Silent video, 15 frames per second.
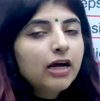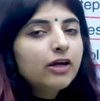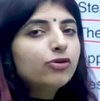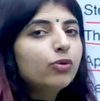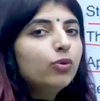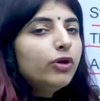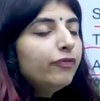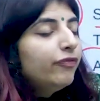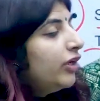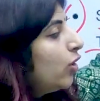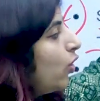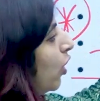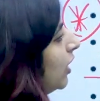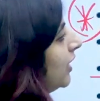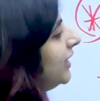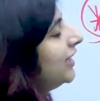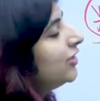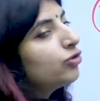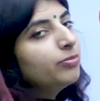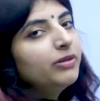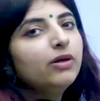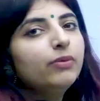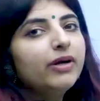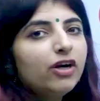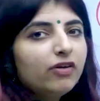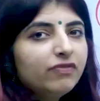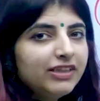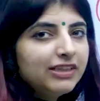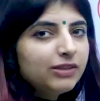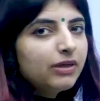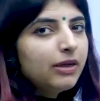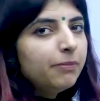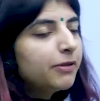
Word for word: So we all need to be aware of these very